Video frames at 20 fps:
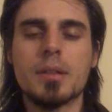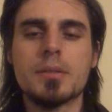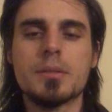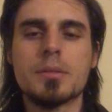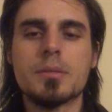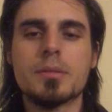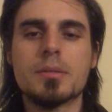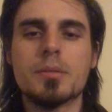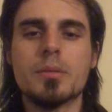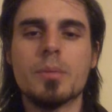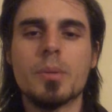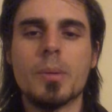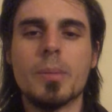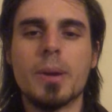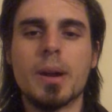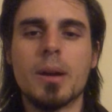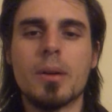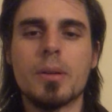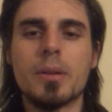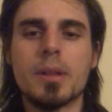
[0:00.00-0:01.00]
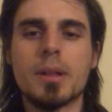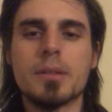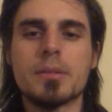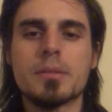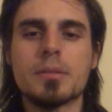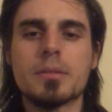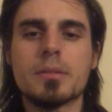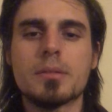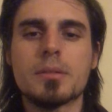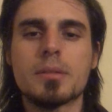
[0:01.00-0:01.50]
your superpower.
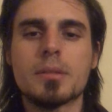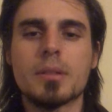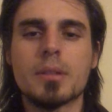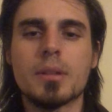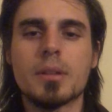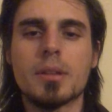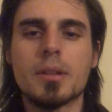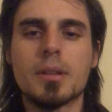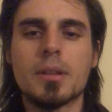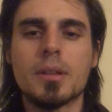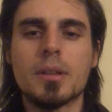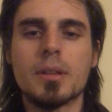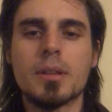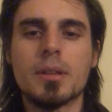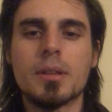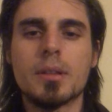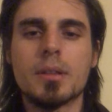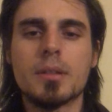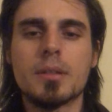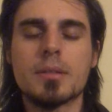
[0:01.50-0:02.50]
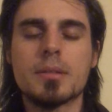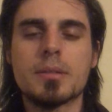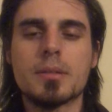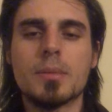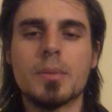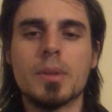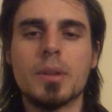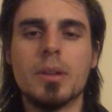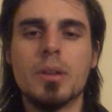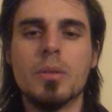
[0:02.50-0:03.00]
That's
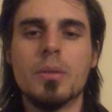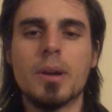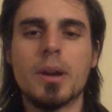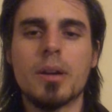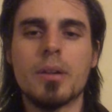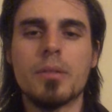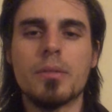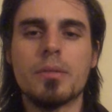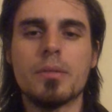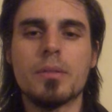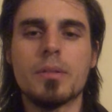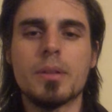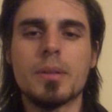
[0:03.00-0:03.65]
something you have